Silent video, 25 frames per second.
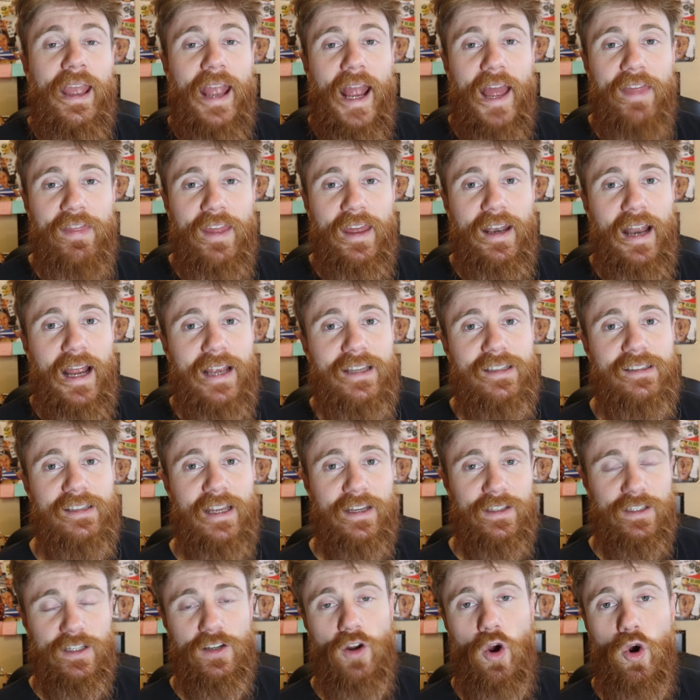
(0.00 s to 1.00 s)
and then I
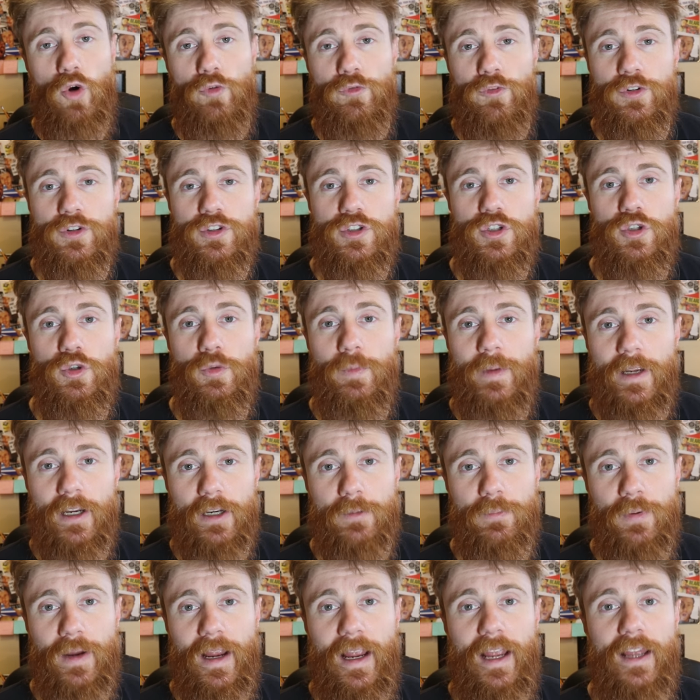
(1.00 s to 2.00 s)
sent it over to
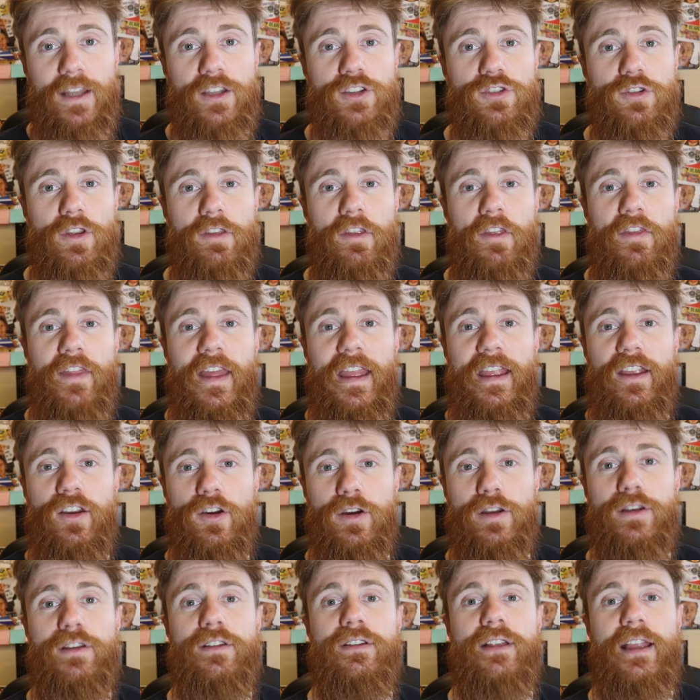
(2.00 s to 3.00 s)
Beardbrand so that they
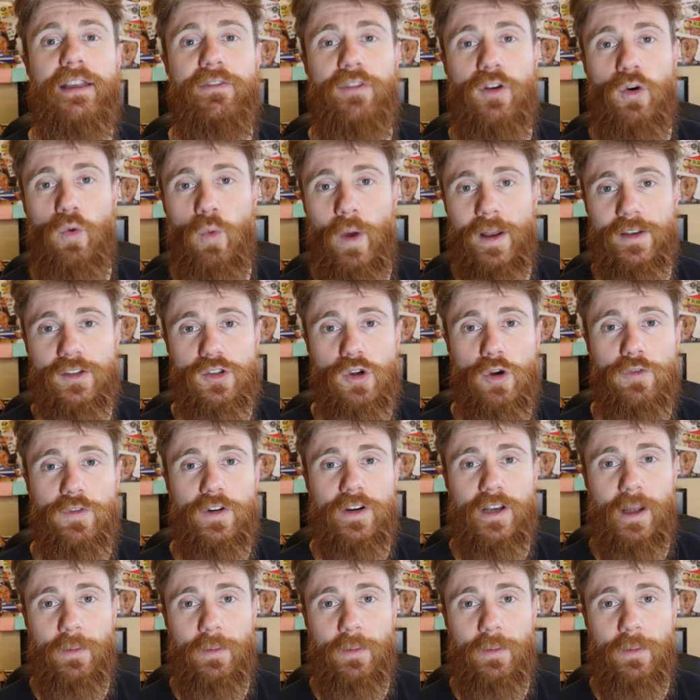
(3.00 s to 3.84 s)
could give it a once over,